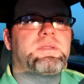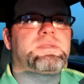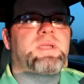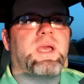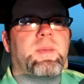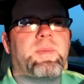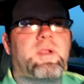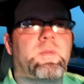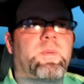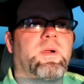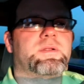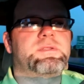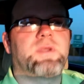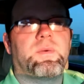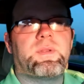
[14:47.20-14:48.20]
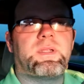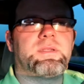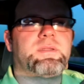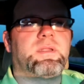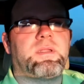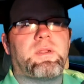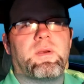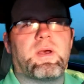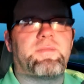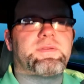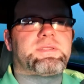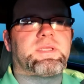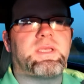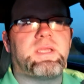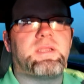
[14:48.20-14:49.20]
got better parts going in,
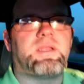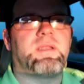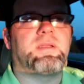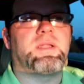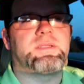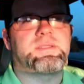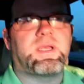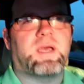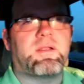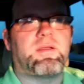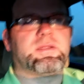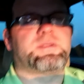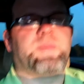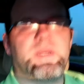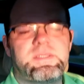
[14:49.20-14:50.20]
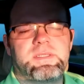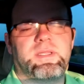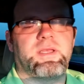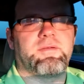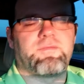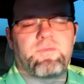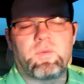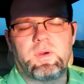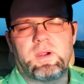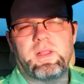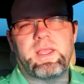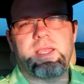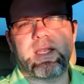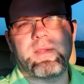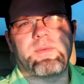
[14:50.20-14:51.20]
obviously in it. It's basically a
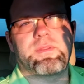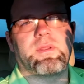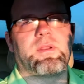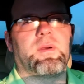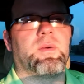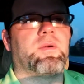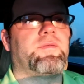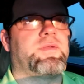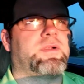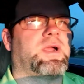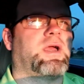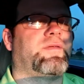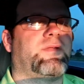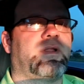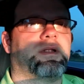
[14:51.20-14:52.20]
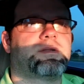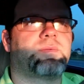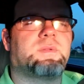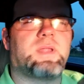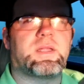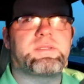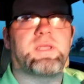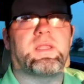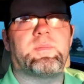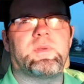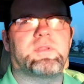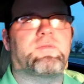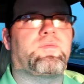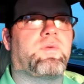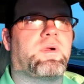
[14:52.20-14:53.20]
4L80 with an overdrive, and that's how I
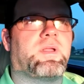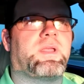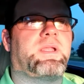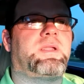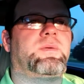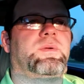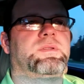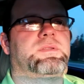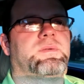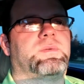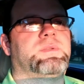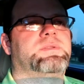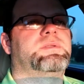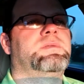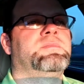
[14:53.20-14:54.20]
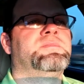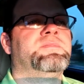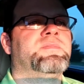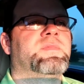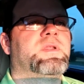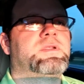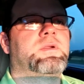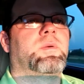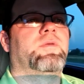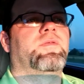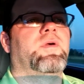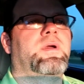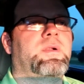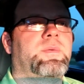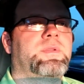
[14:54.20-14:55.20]
built the 4L80. It was the Turbo
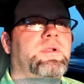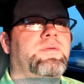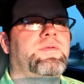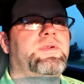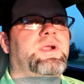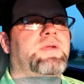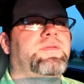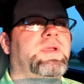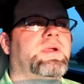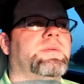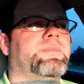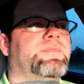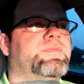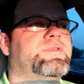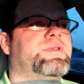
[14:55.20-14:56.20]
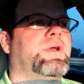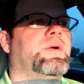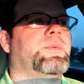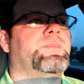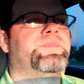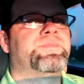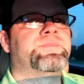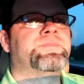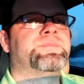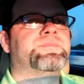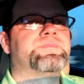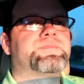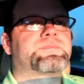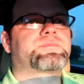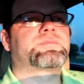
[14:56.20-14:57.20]
400 with an overdrive gear. So
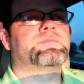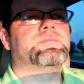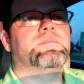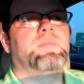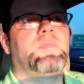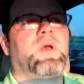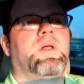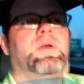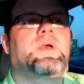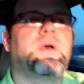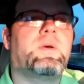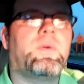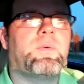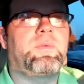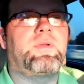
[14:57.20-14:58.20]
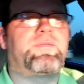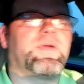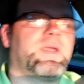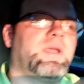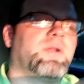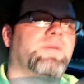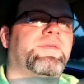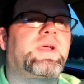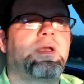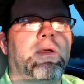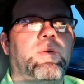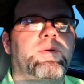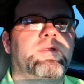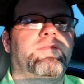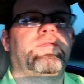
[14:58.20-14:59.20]
I'll go if I
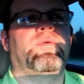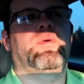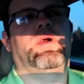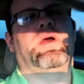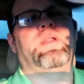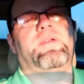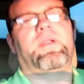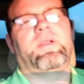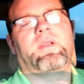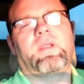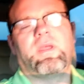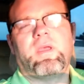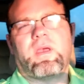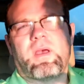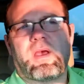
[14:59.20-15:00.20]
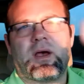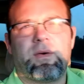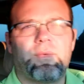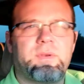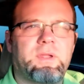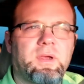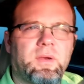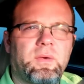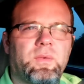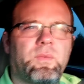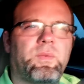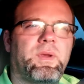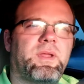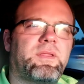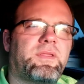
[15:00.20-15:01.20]
go with a 400, I would go
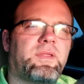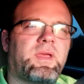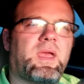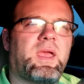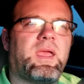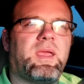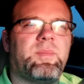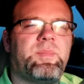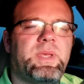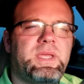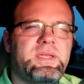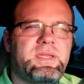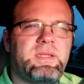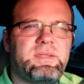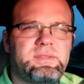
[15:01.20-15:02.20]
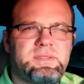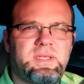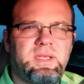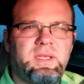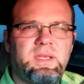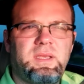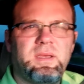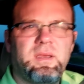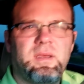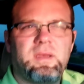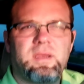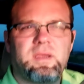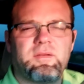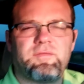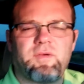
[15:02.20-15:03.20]
with a PTC
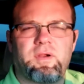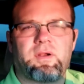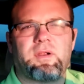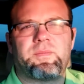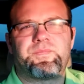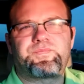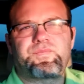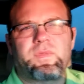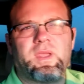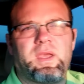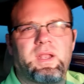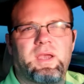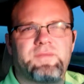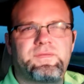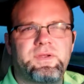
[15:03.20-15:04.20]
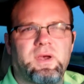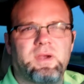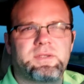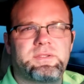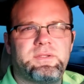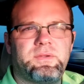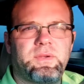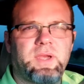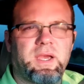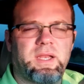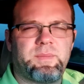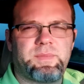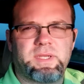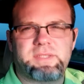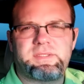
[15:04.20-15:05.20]
converter. And I've talked to a guy
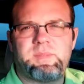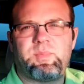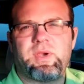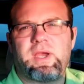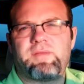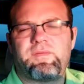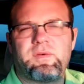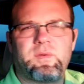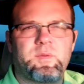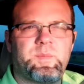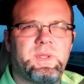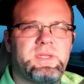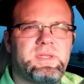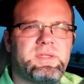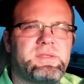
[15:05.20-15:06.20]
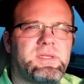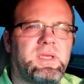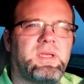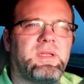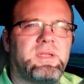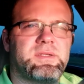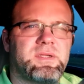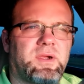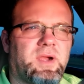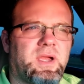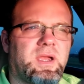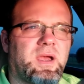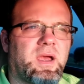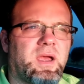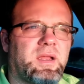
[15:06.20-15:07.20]
named Dusty Bradford with PTC, and he's a
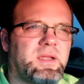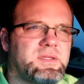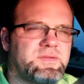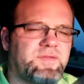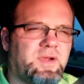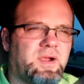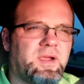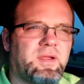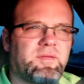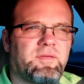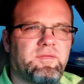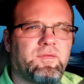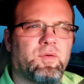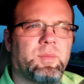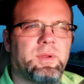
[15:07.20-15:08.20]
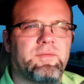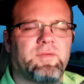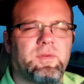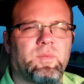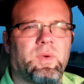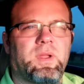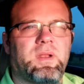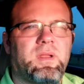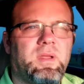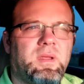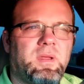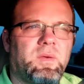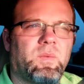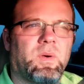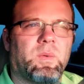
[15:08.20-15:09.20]
great guy, and he's very informative on what
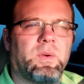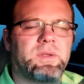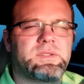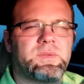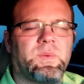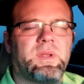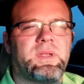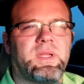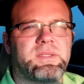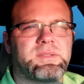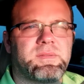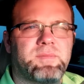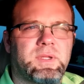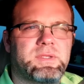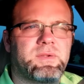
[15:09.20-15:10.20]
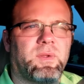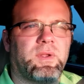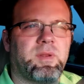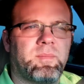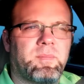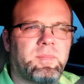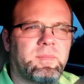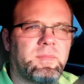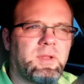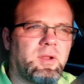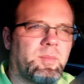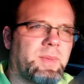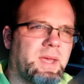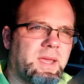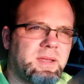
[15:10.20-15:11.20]
works and what doesn't. I told him,
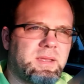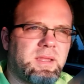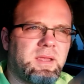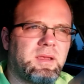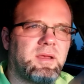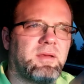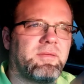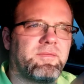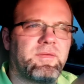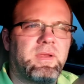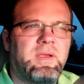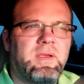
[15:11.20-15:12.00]
my idea of